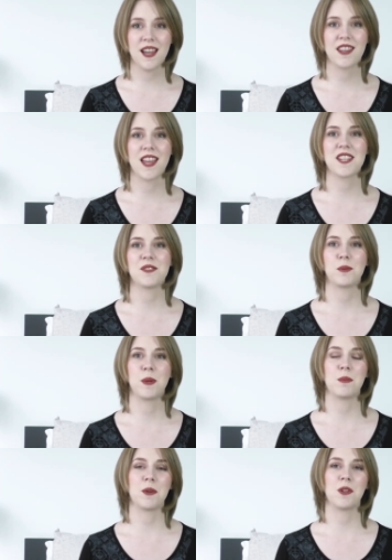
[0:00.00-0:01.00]
and that's for
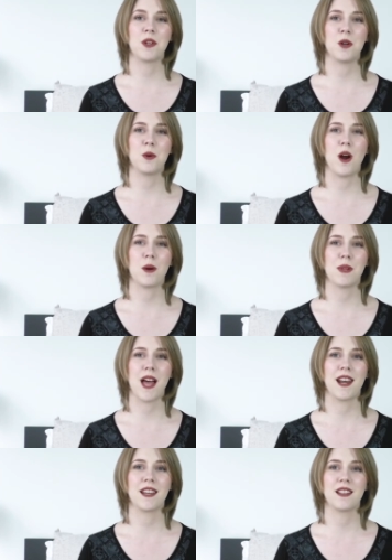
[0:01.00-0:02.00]
people who are
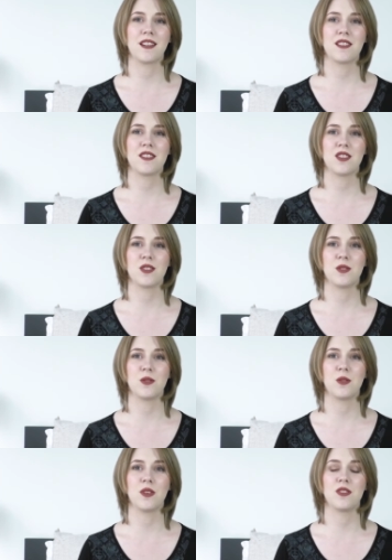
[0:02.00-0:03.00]
planning to